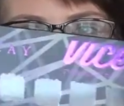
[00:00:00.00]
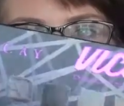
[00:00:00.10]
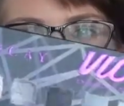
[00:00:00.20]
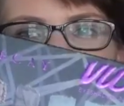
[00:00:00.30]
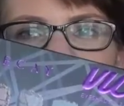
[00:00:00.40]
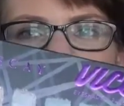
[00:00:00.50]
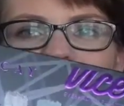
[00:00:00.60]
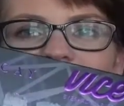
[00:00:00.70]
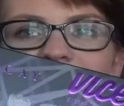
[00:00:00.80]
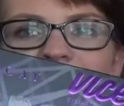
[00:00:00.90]
just shows
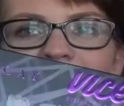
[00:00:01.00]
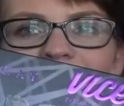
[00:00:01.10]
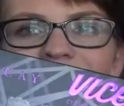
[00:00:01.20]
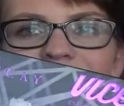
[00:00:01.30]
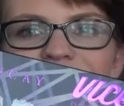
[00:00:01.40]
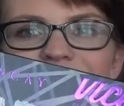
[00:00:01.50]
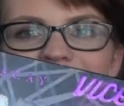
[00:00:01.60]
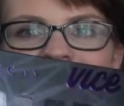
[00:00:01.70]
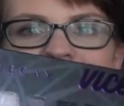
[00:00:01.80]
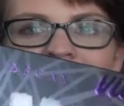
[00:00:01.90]
you all the colors
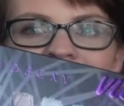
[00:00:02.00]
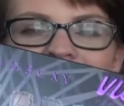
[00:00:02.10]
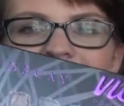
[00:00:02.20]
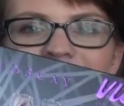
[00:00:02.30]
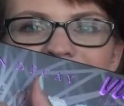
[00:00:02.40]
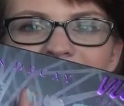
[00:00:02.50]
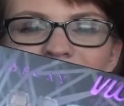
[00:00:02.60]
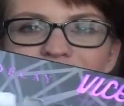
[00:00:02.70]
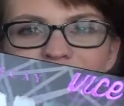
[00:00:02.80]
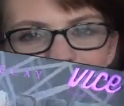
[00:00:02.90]
and has a little
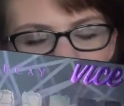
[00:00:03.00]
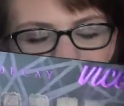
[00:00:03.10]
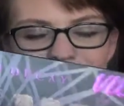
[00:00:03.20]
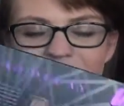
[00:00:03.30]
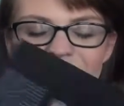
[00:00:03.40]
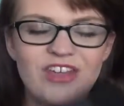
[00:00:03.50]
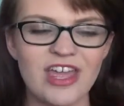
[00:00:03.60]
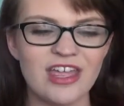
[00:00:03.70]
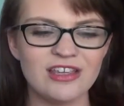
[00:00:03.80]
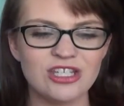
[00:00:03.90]
description of
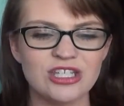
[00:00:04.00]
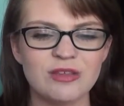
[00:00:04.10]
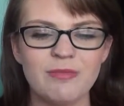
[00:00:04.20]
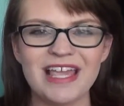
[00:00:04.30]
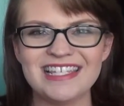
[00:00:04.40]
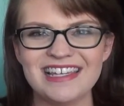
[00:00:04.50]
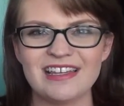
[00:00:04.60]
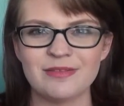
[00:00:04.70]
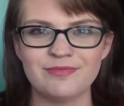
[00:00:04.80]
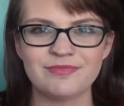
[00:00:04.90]
it, just a
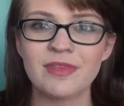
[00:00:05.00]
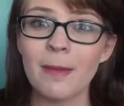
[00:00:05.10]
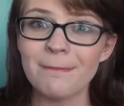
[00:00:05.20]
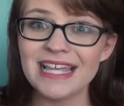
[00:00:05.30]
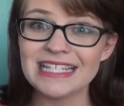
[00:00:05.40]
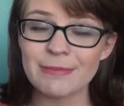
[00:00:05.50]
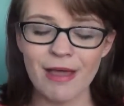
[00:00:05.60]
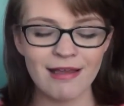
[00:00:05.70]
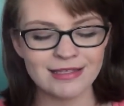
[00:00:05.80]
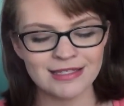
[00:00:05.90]
basic
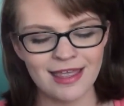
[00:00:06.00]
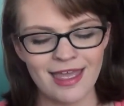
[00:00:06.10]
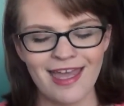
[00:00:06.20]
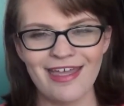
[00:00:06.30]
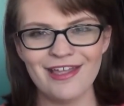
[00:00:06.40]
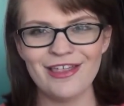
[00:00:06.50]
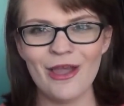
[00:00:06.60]
box. And then